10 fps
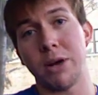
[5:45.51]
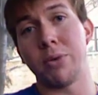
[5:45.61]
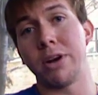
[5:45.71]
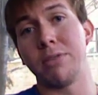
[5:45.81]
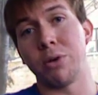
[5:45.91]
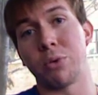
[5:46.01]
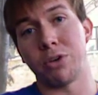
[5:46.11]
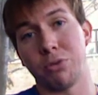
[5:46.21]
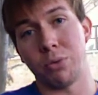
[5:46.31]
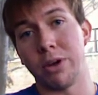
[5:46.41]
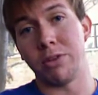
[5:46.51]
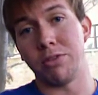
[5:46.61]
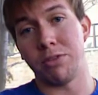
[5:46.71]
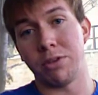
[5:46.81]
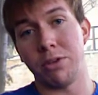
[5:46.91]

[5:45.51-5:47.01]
one of the worst ones